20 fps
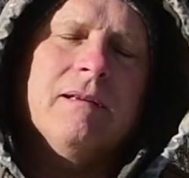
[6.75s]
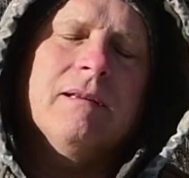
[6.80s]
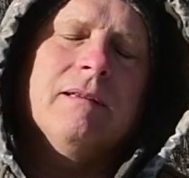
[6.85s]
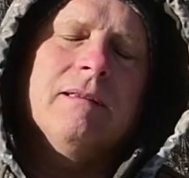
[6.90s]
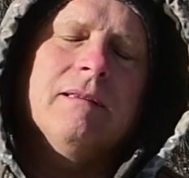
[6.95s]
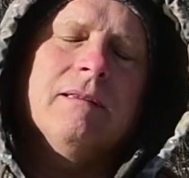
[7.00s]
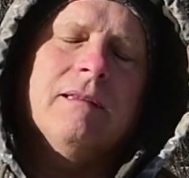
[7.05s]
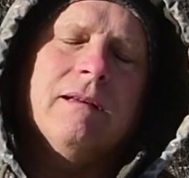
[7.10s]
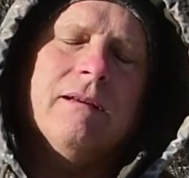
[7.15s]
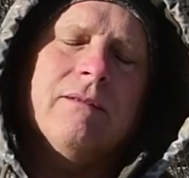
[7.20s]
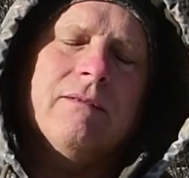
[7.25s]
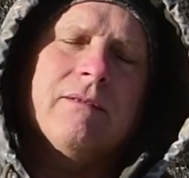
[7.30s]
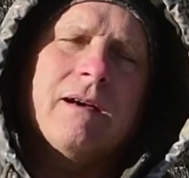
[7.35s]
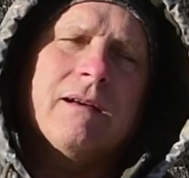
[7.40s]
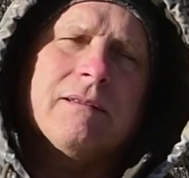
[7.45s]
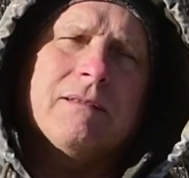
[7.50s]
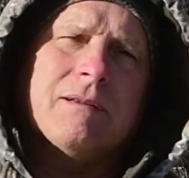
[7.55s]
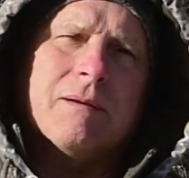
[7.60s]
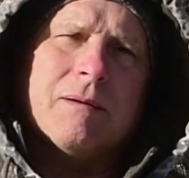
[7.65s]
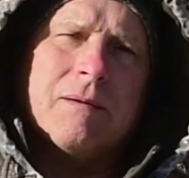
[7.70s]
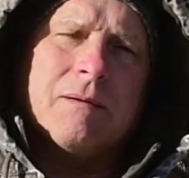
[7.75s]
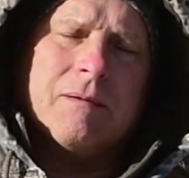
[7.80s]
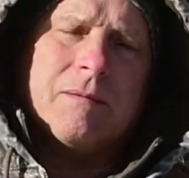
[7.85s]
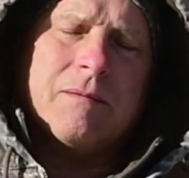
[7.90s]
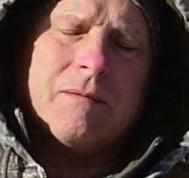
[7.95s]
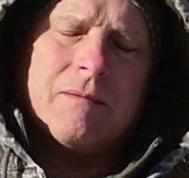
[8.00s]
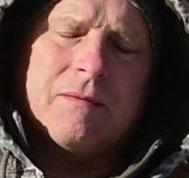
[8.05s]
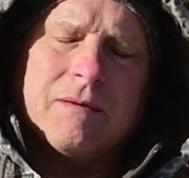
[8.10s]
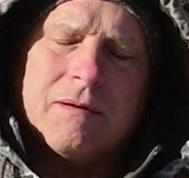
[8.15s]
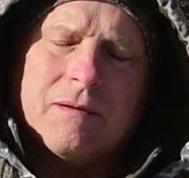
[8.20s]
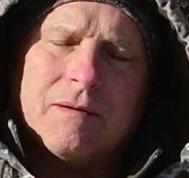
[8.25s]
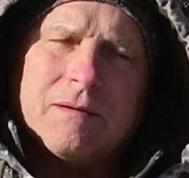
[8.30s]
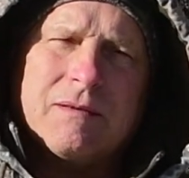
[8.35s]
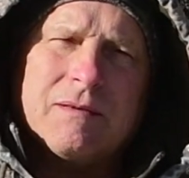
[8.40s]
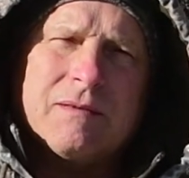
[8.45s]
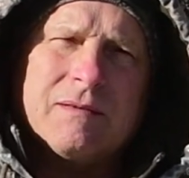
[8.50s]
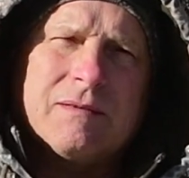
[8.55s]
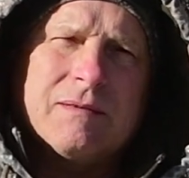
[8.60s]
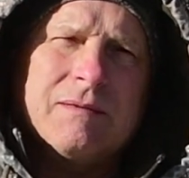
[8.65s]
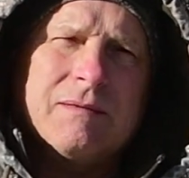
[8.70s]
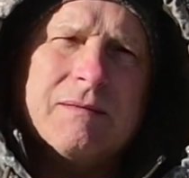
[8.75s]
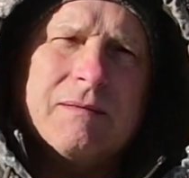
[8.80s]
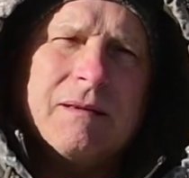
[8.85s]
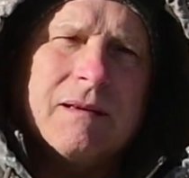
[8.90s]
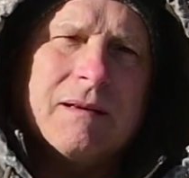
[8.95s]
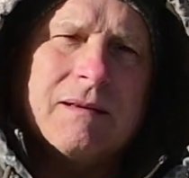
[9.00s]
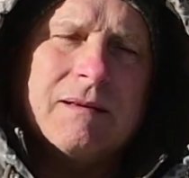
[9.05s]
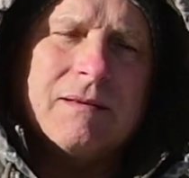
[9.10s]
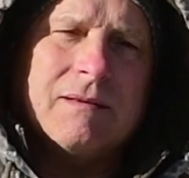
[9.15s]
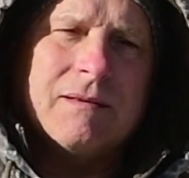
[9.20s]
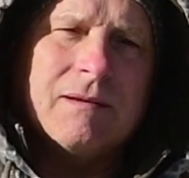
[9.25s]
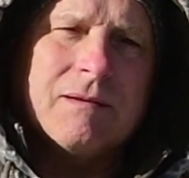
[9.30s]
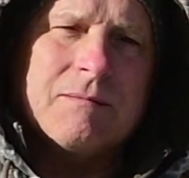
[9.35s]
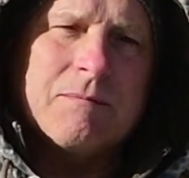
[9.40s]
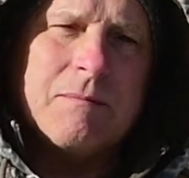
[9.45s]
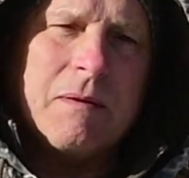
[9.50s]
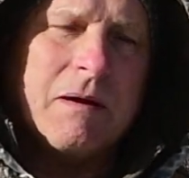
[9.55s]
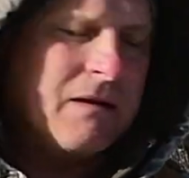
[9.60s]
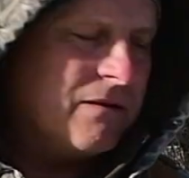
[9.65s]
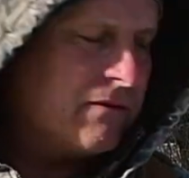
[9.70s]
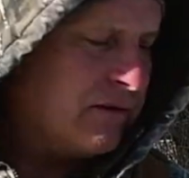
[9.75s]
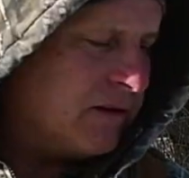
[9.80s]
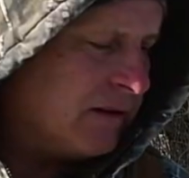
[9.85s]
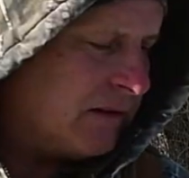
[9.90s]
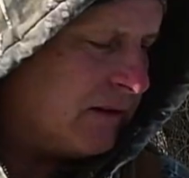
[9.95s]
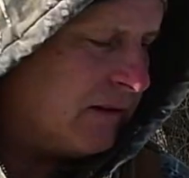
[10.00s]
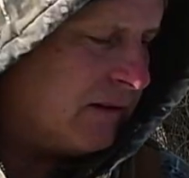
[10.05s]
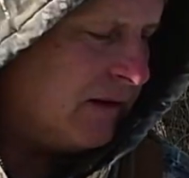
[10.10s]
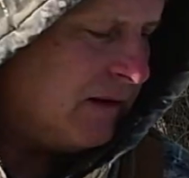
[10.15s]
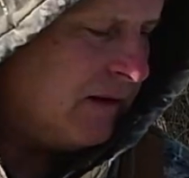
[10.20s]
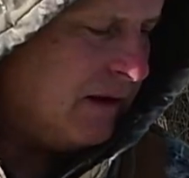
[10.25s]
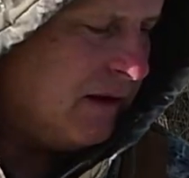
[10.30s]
They've got their certain benefits